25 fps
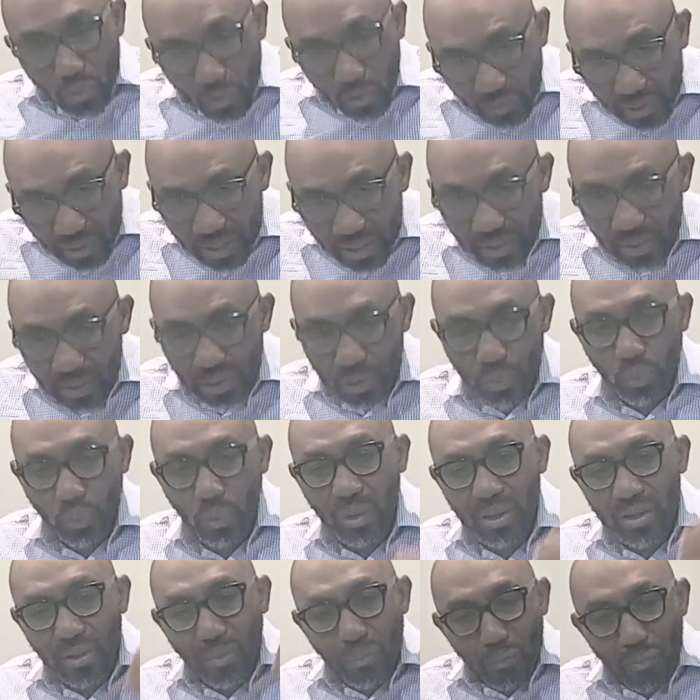in this
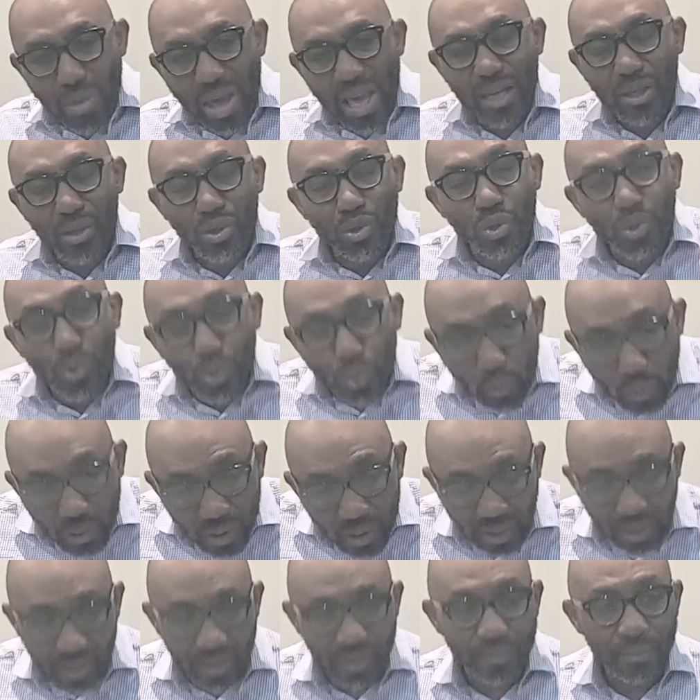world, make
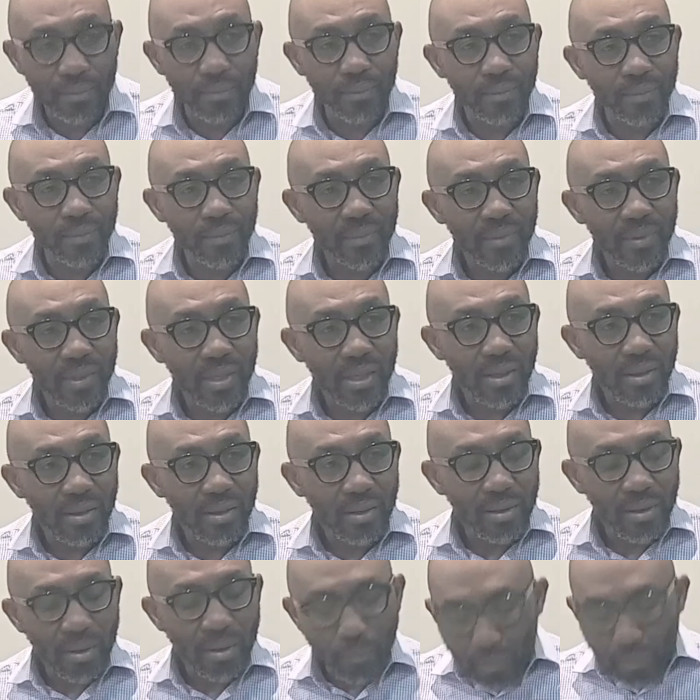sure
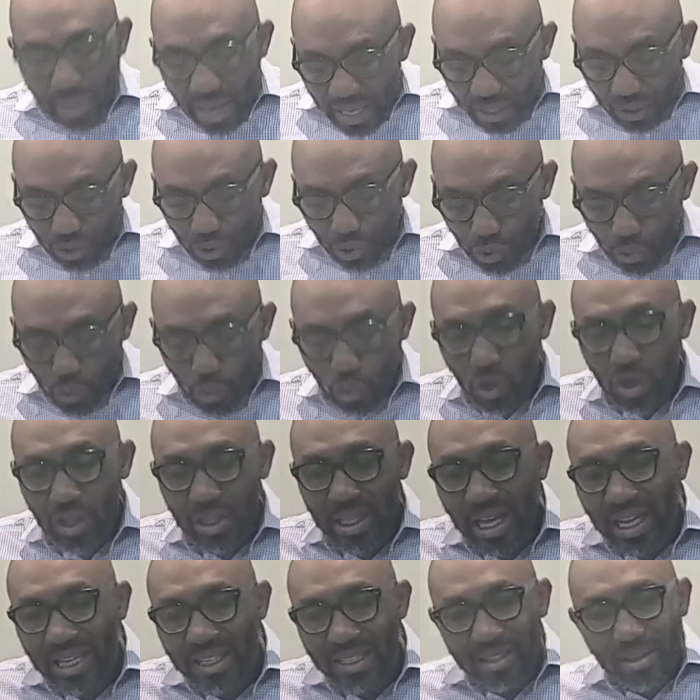
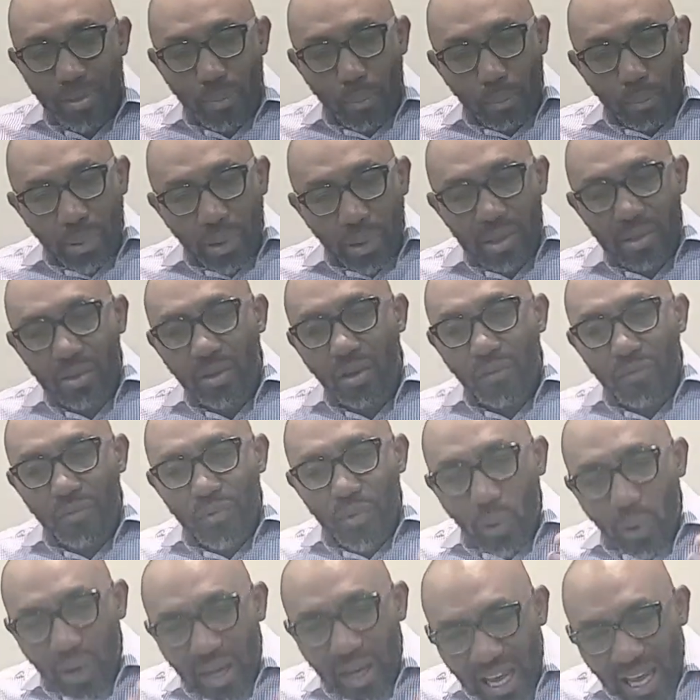that the bulk of
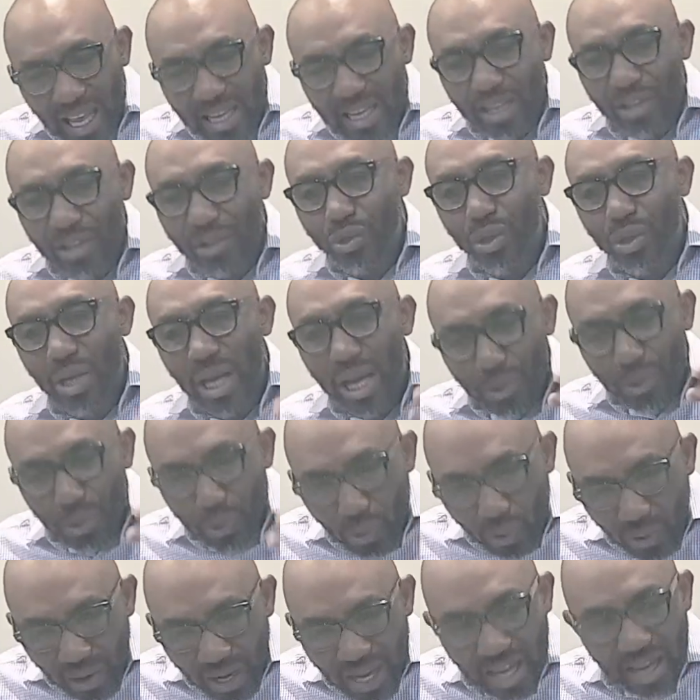your energy and
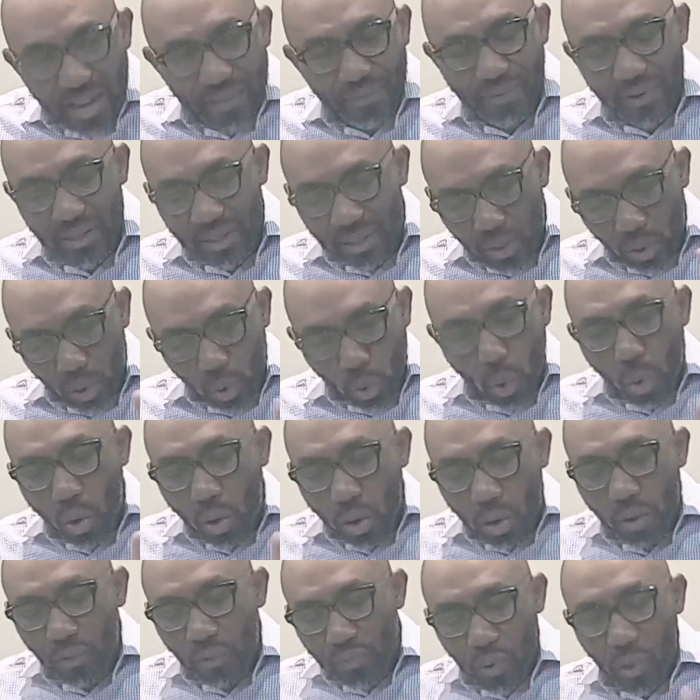your effort, the core of your